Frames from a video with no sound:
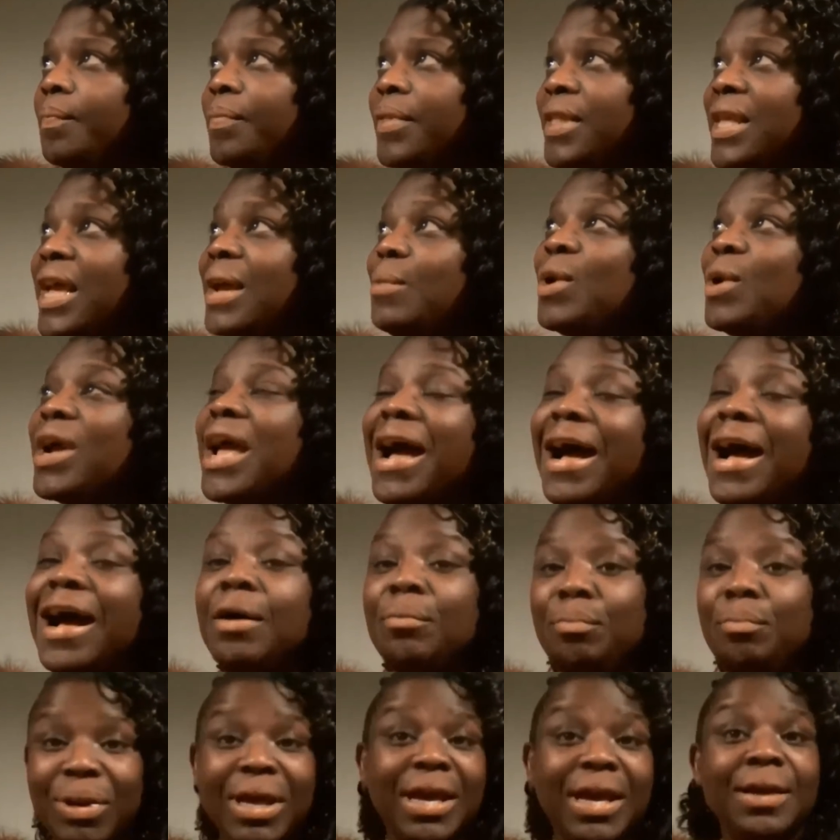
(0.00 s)
we
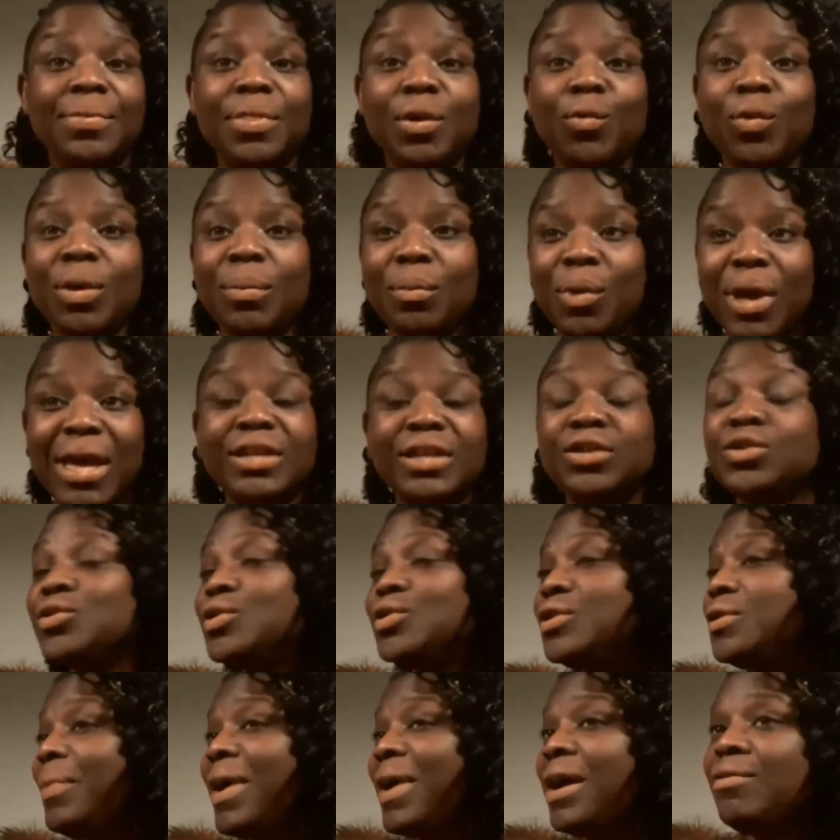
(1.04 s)
can't blame it's
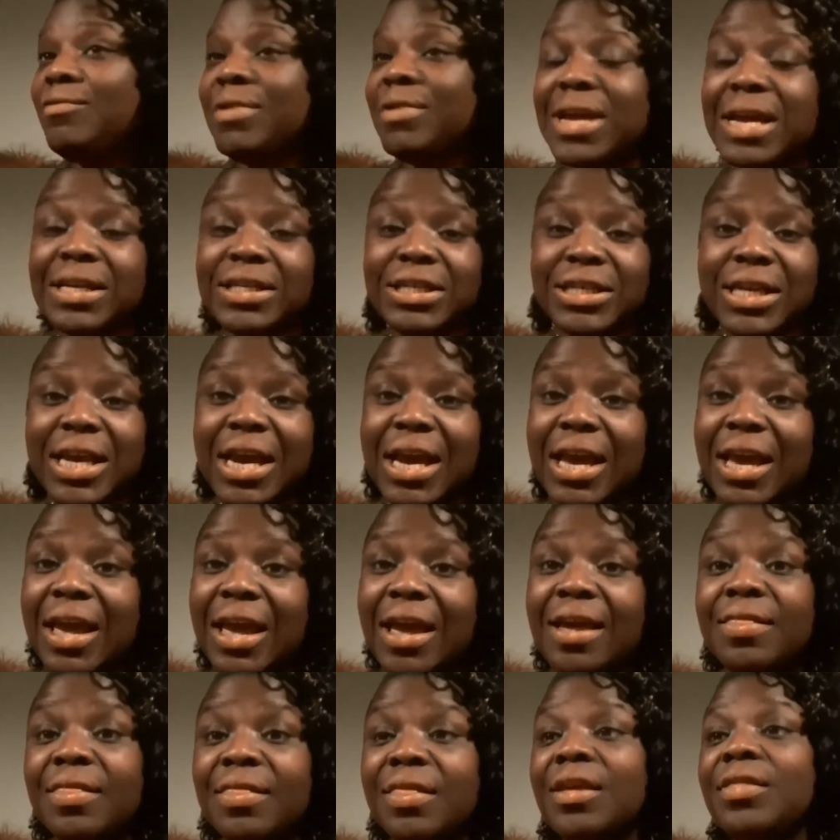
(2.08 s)
just about
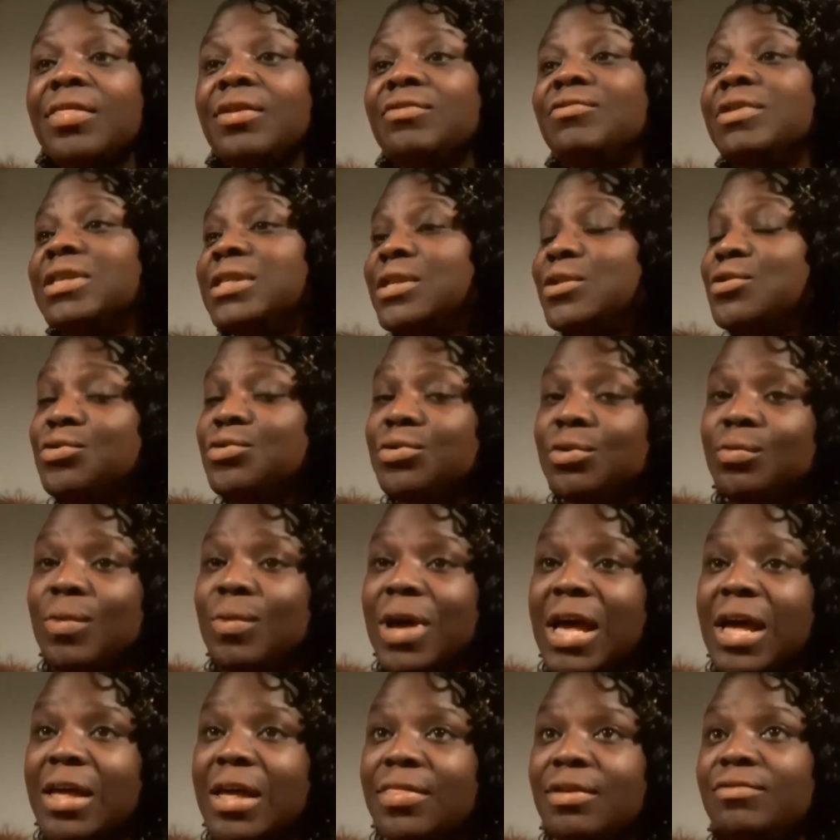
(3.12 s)
re-educating that there is another
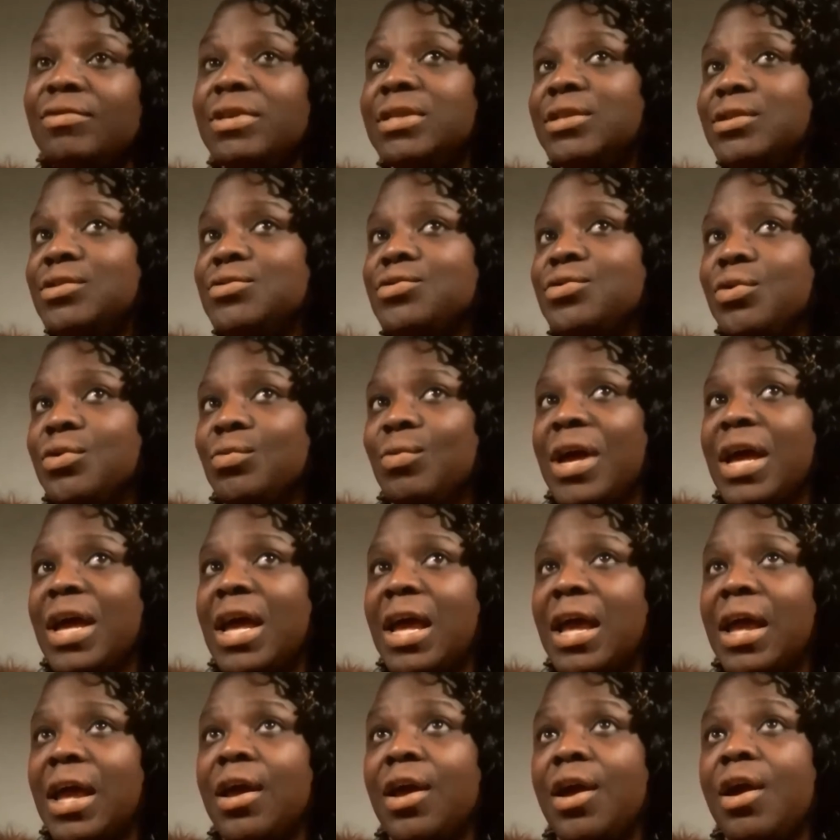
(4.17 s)
way. There is another
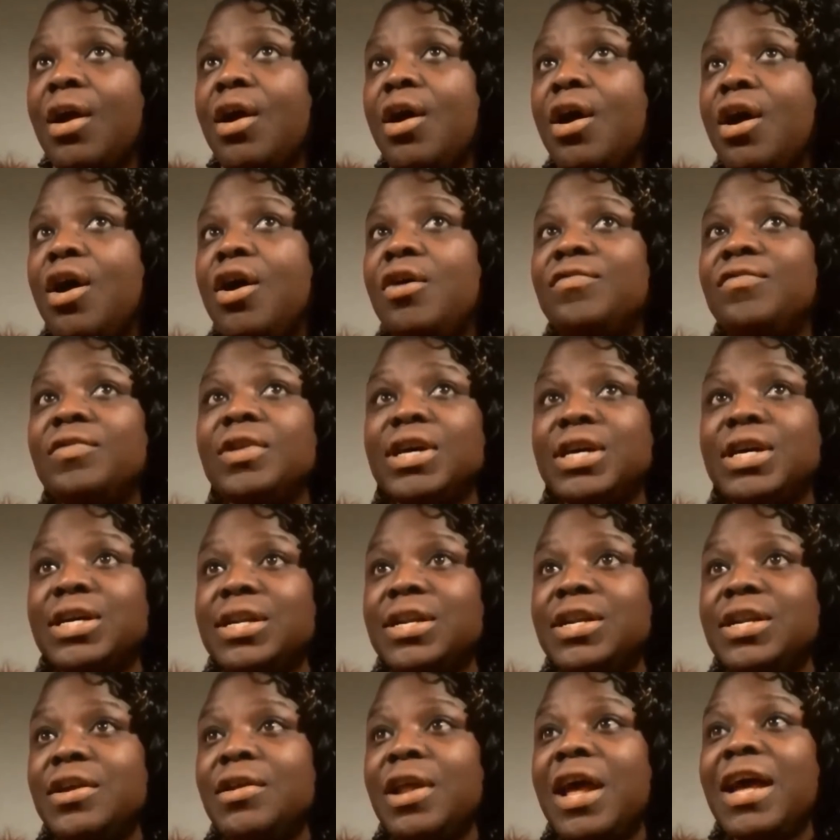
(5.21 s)
way of
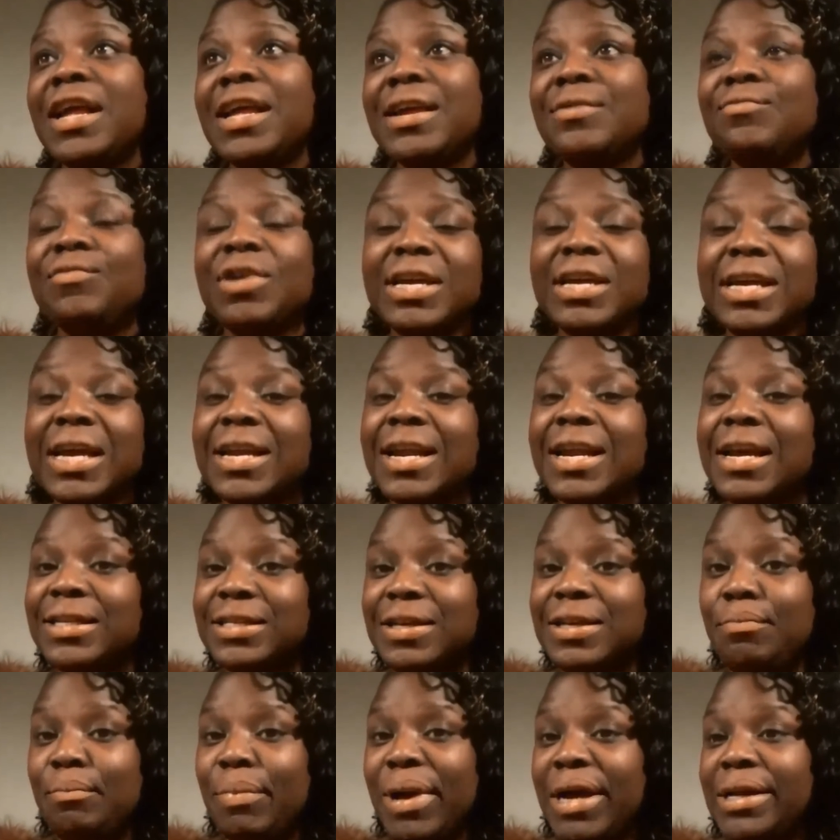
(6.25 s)
learning and
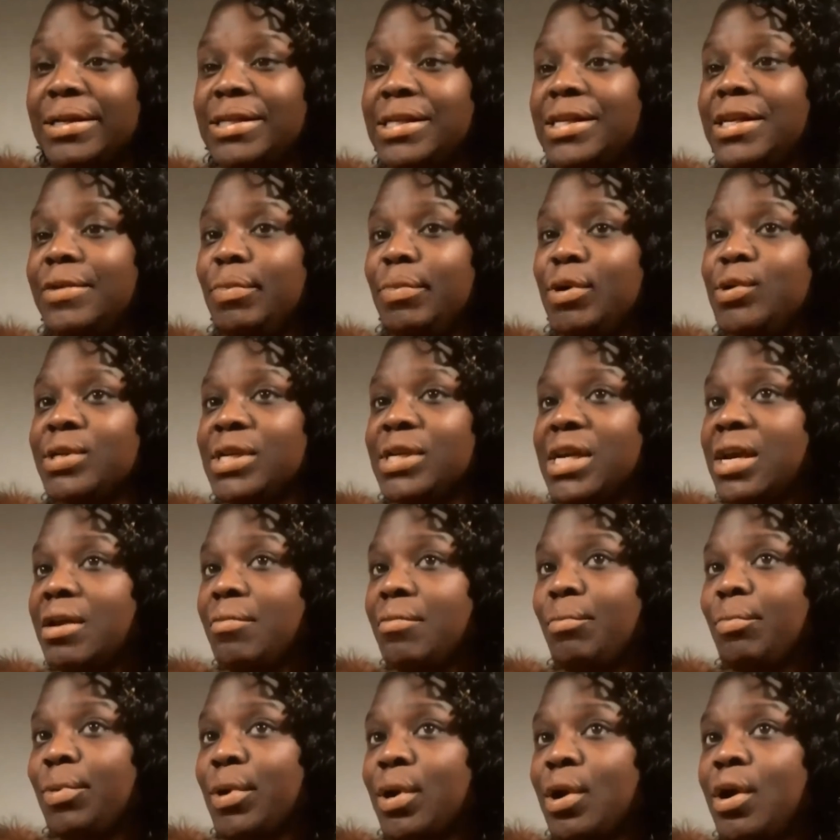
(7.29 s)
reconnecting back to your body,
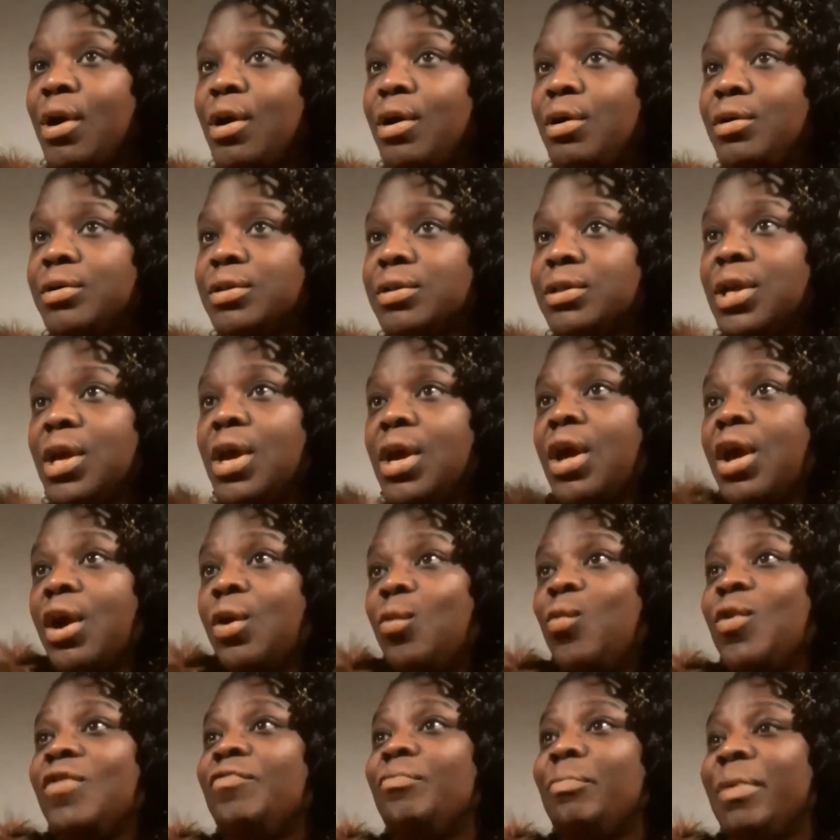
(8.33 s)
because
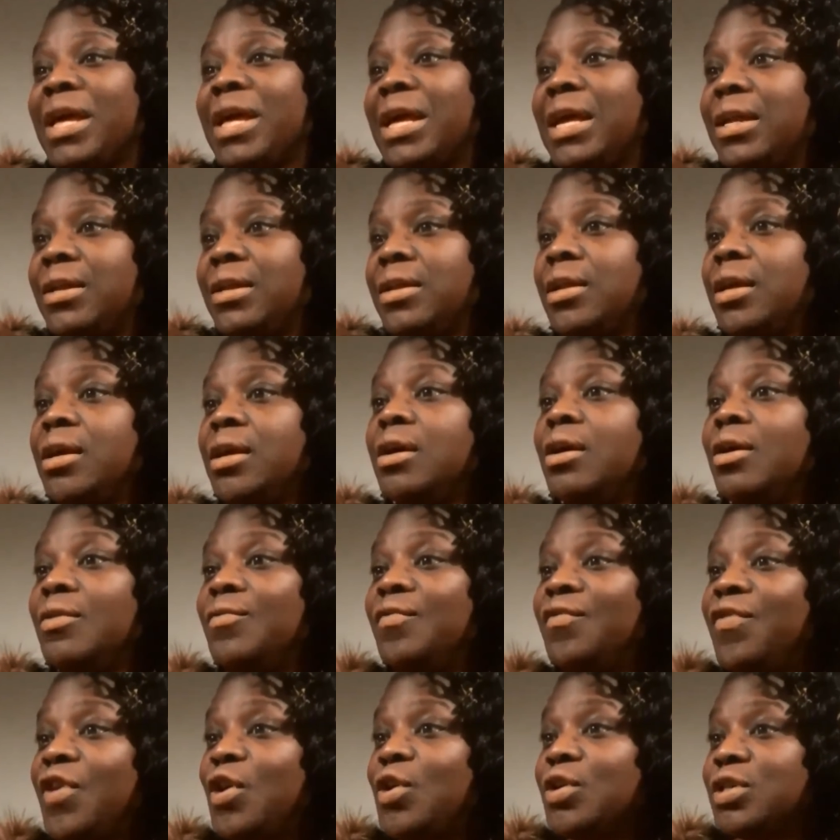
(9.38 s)
we've been
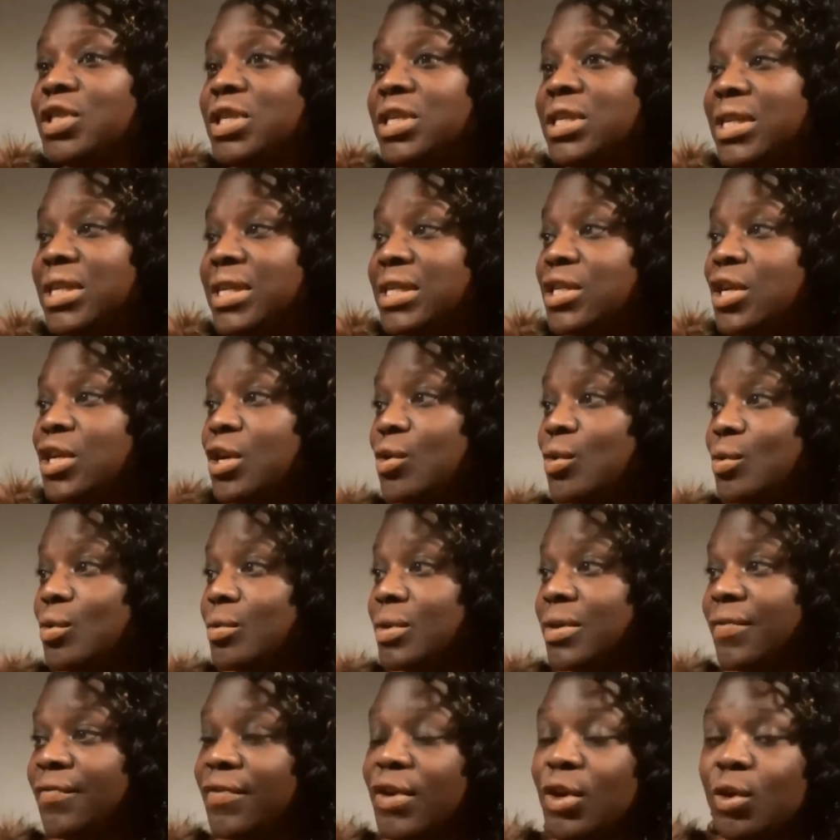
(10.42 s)
unfortunately
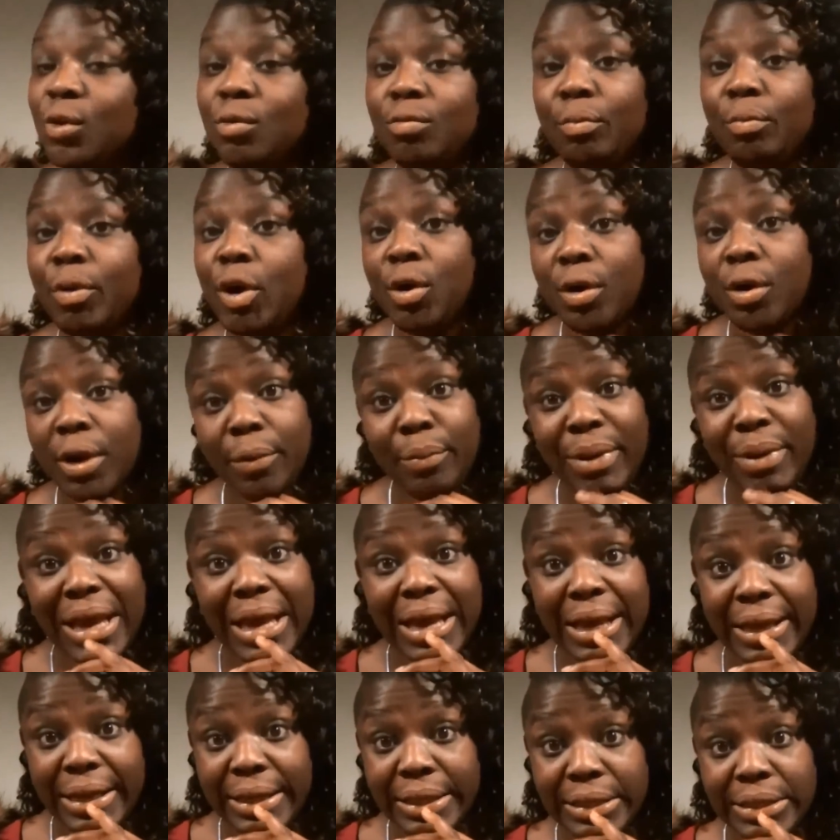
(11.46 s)
told a few
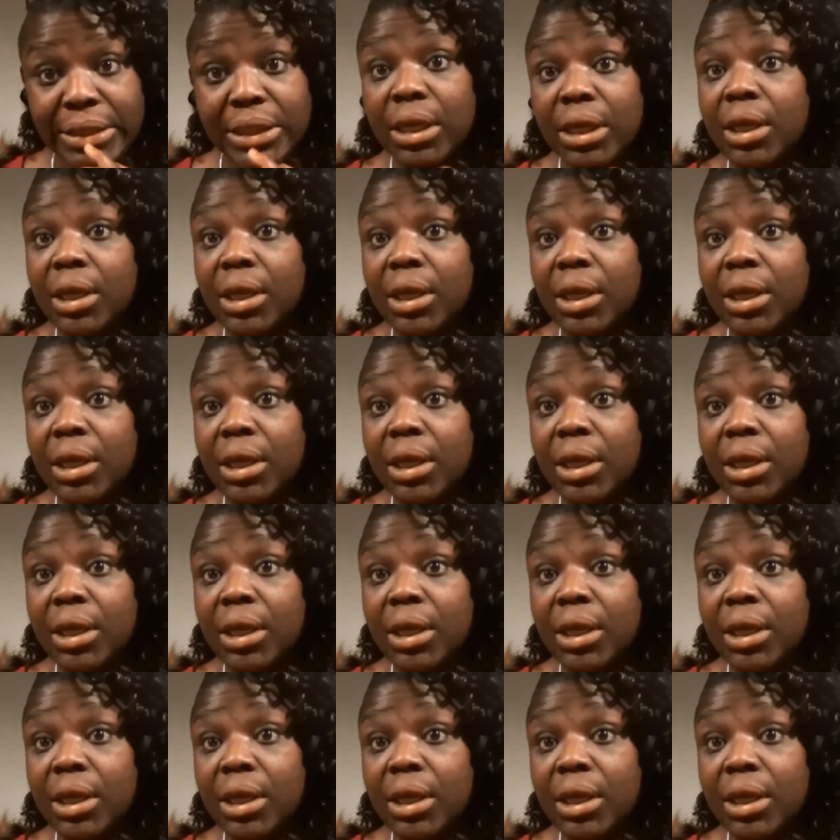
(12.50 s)
porcupines.